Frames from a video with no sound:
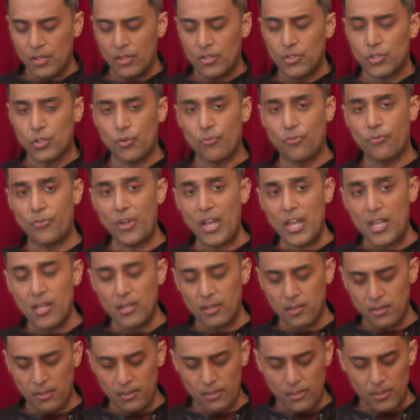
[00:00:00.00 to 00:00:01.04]
So
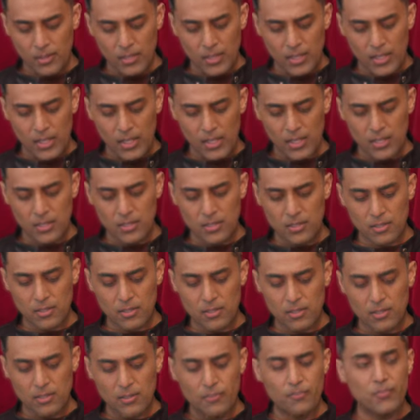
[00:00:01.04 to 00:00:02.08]
faith is,
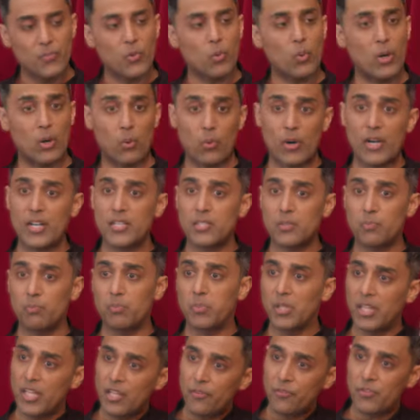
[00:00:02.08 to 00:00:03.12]
whereas
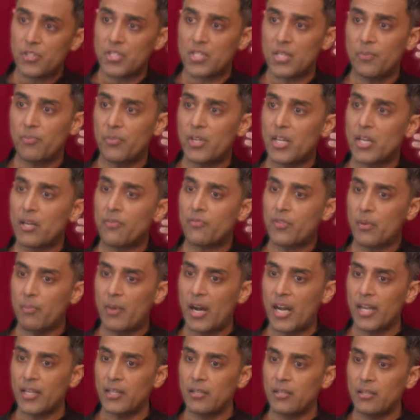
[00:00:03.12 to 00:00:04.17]
belief is something of the
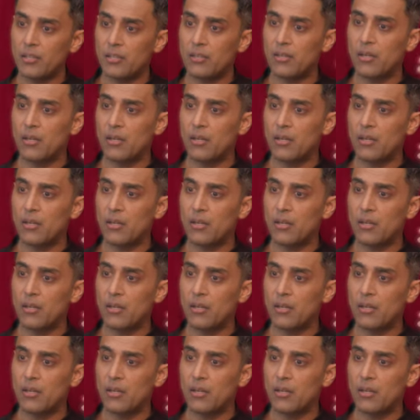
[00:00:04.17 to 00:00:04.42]
mind,